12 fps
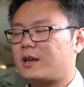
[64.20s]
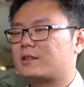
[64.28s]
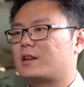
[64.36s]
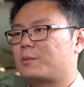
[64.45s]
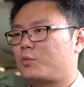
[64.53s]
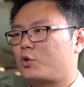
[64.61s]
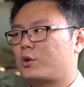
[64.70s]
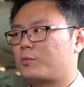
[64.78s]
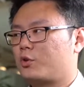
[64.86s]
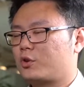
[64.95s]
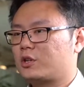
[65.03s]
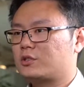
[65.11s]
and they are more and
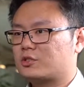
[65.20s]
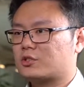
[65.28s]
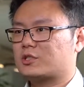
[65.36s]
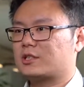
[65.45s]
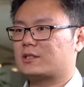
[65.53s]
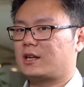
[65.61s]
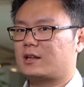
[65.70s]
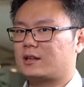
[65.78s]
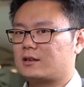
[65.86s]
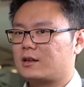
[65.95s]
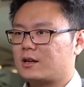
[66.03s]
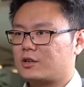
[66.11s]
more interested in
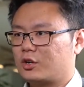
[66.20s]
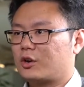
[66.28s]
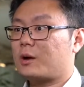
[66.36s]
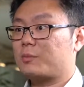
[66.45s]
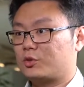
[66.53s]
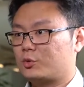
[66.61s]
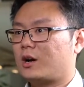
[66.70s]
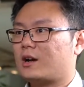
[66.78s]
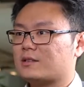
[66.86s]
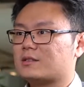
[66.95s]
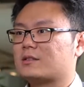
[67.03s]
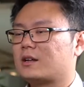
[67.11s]
you know coming to
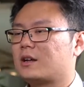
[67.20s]
us